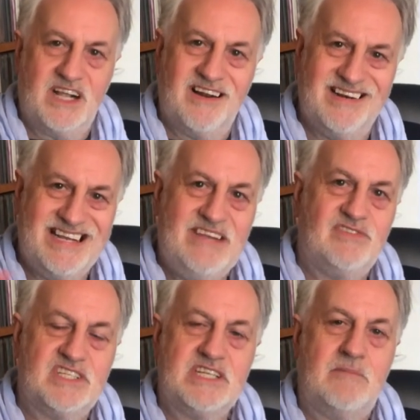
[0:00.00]
Cleave
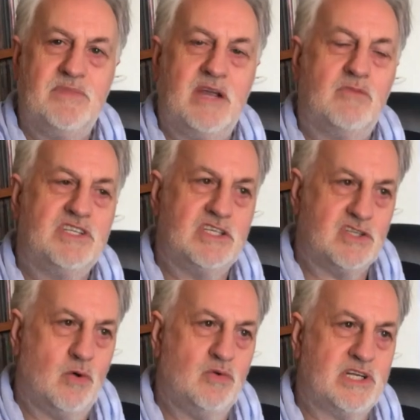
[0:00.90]
to something which is
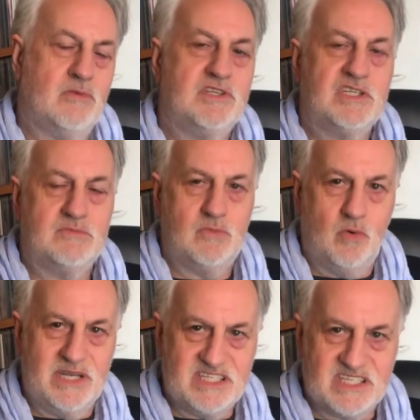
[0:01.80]
older, which is
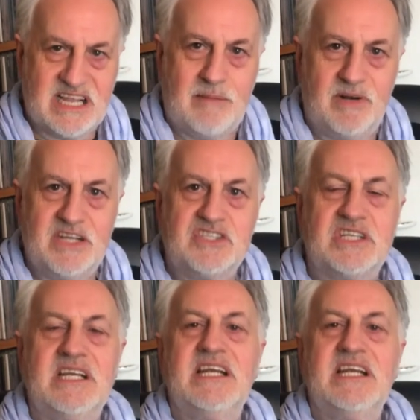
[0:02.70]
more established